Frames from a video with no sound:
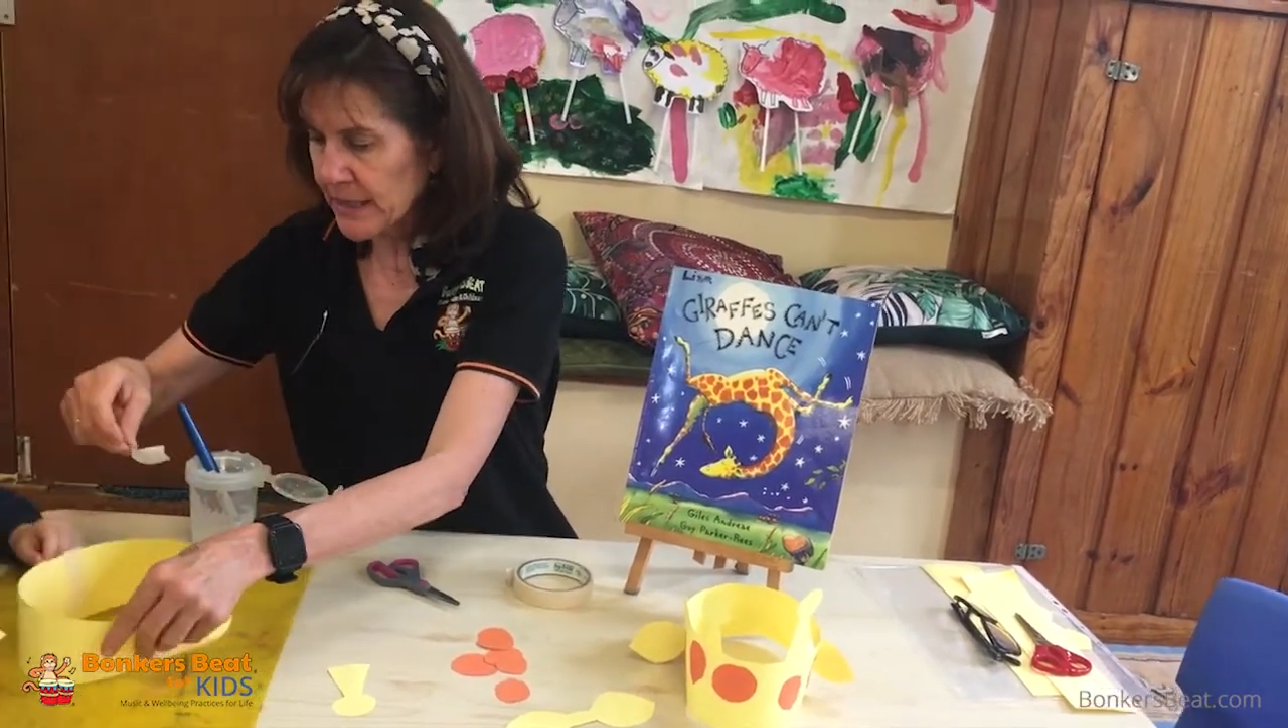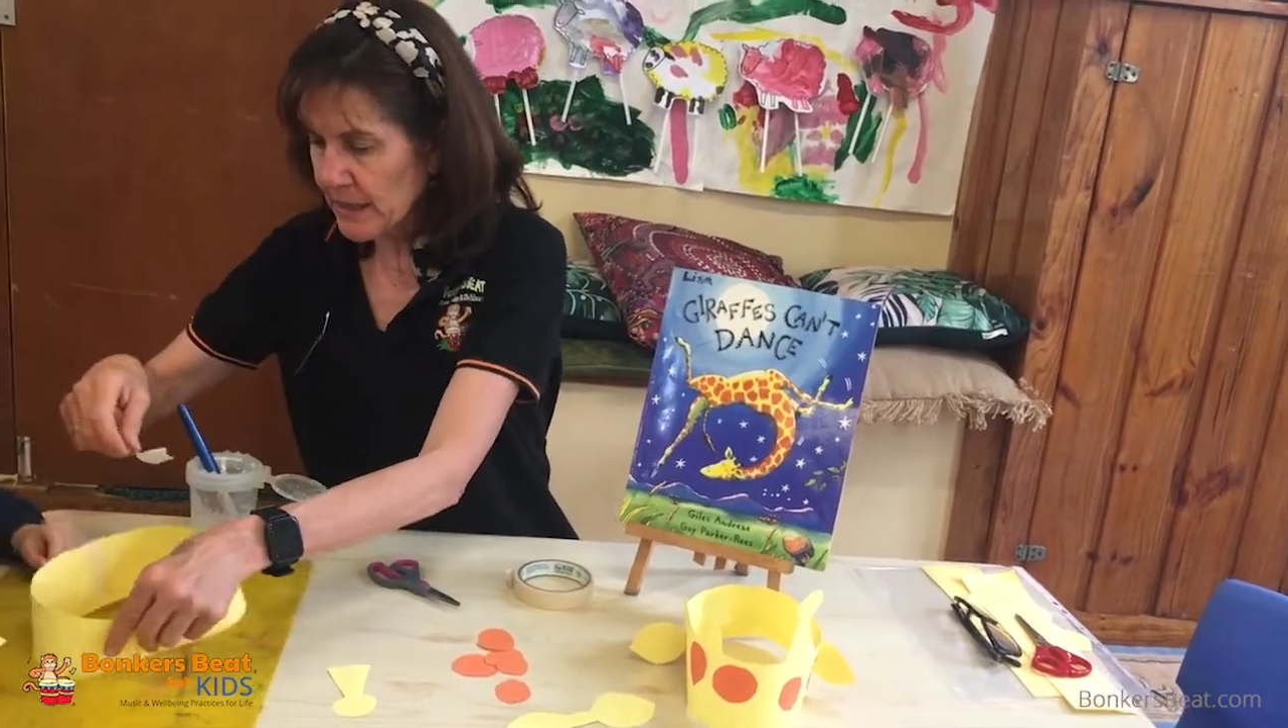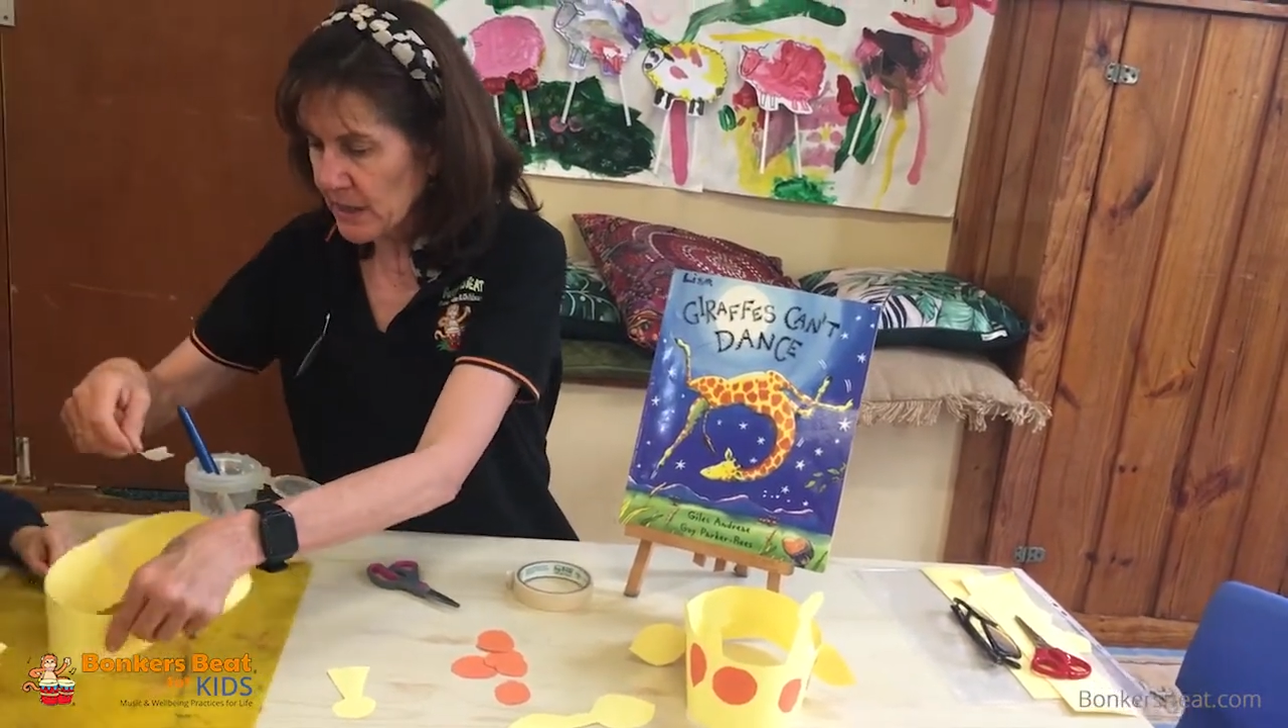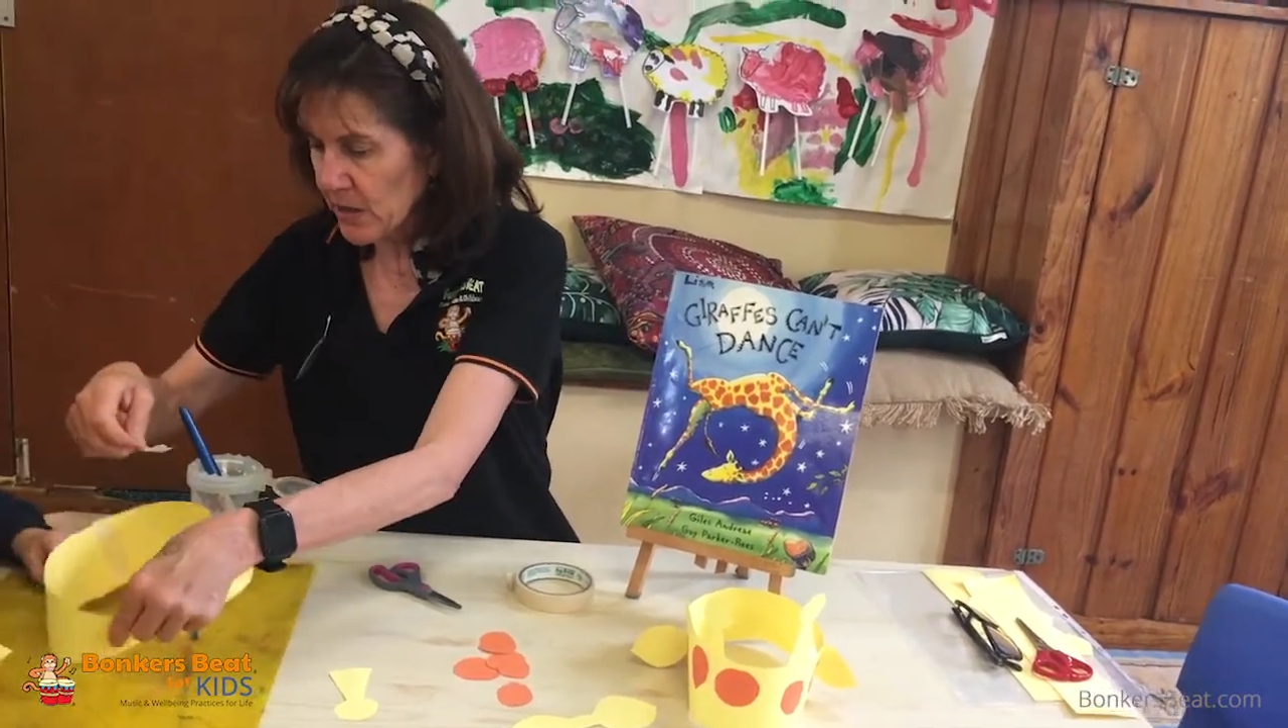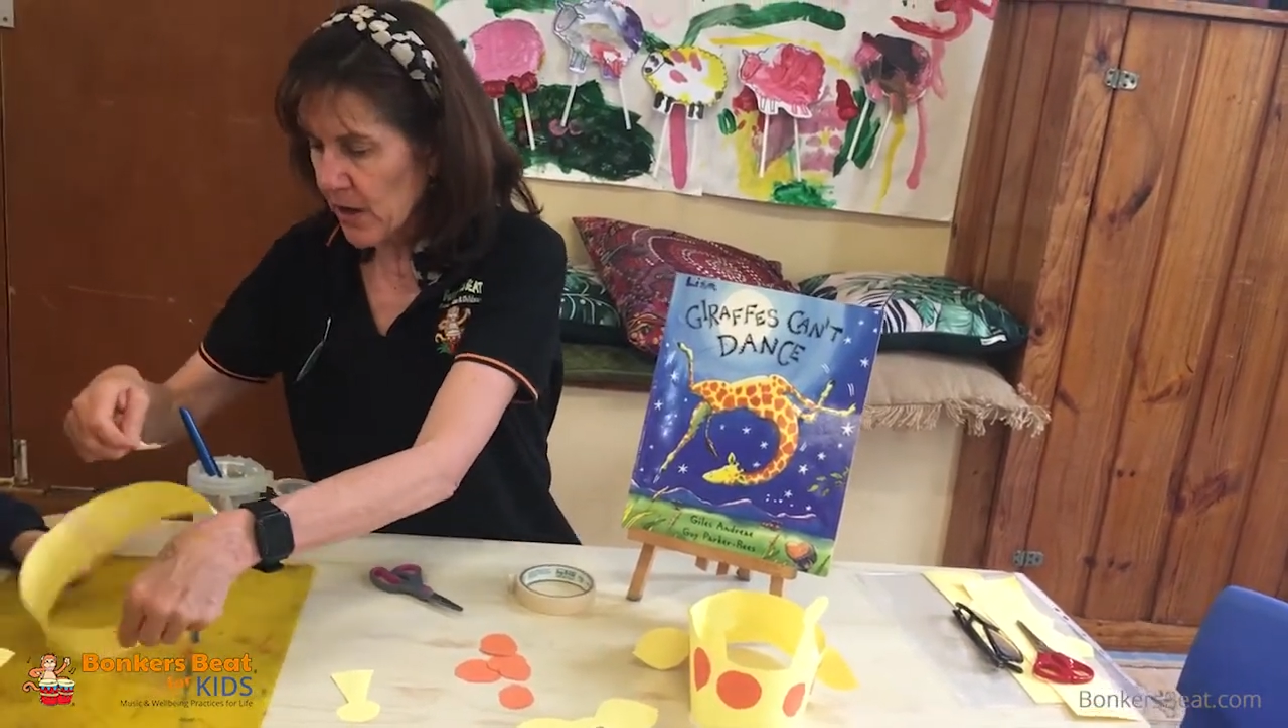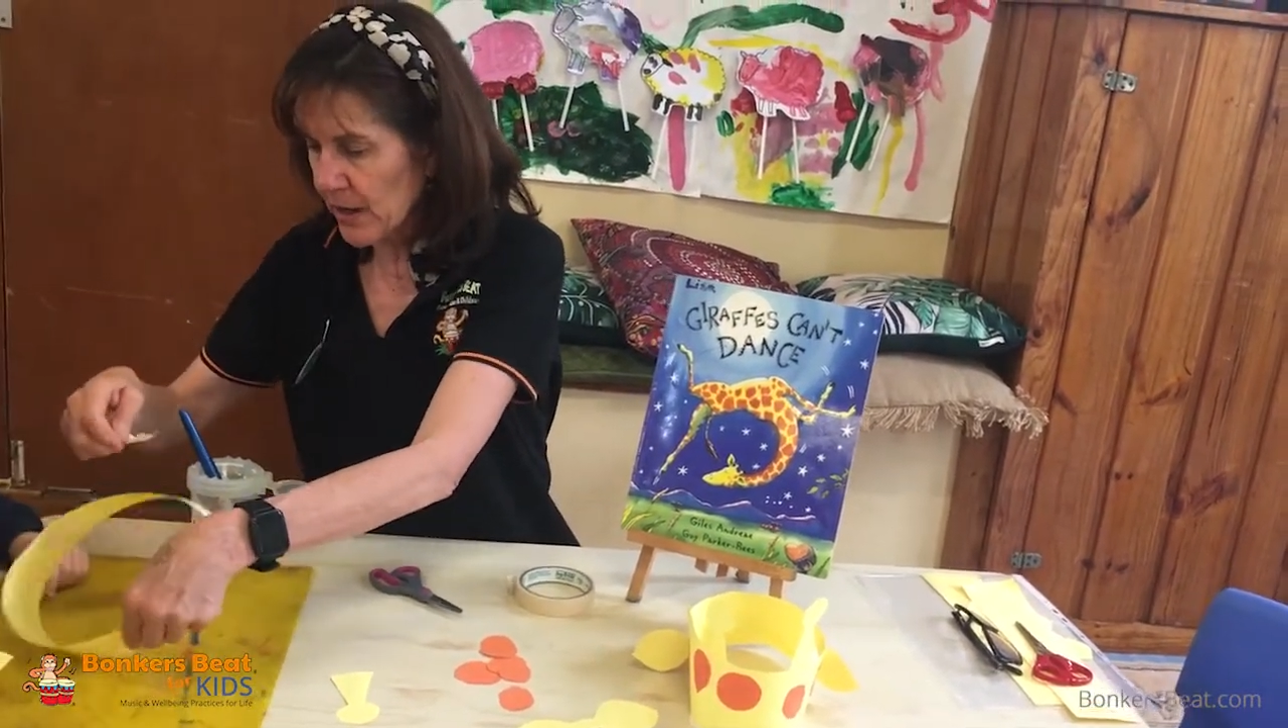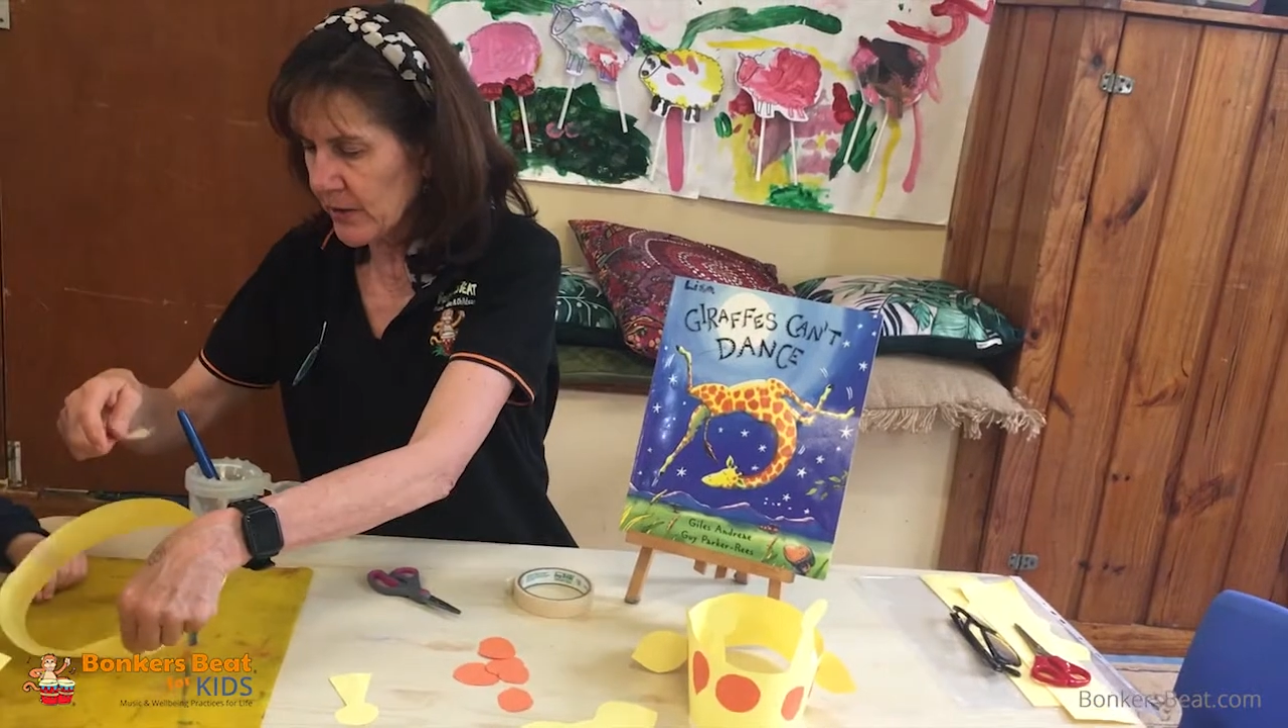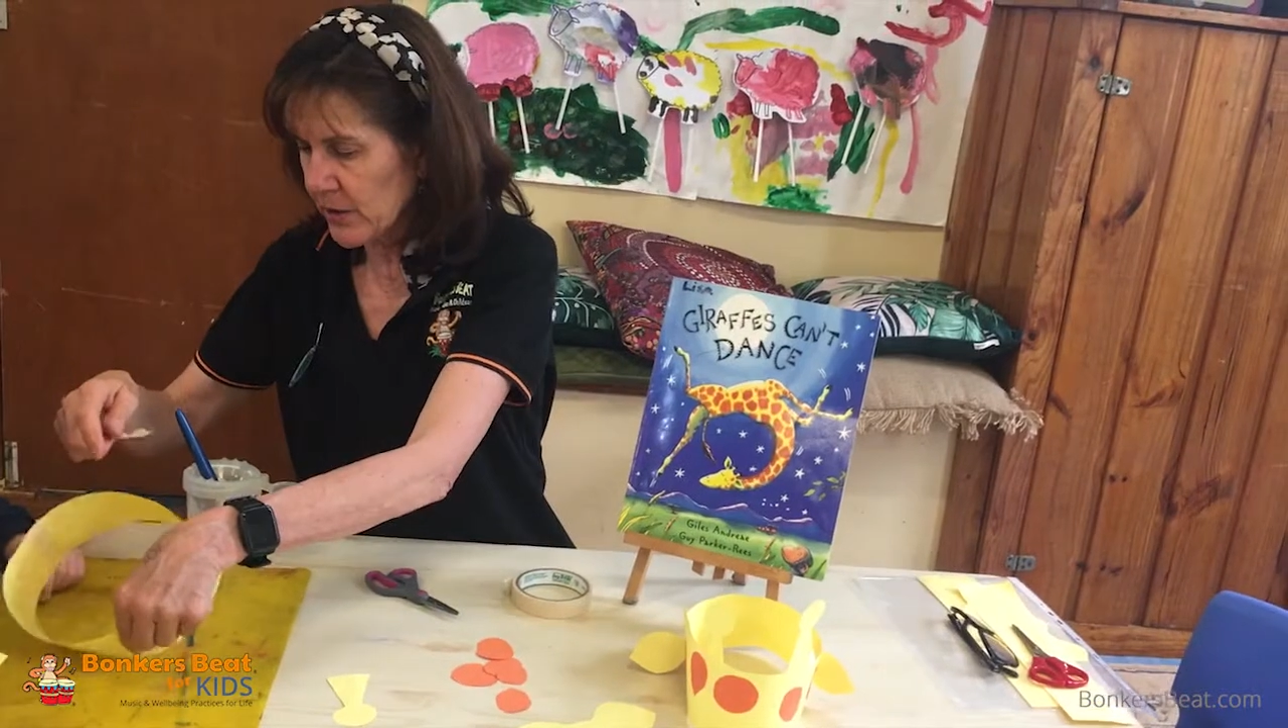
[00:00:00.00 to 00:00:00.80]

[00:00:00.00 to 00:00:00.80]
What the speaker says: inside of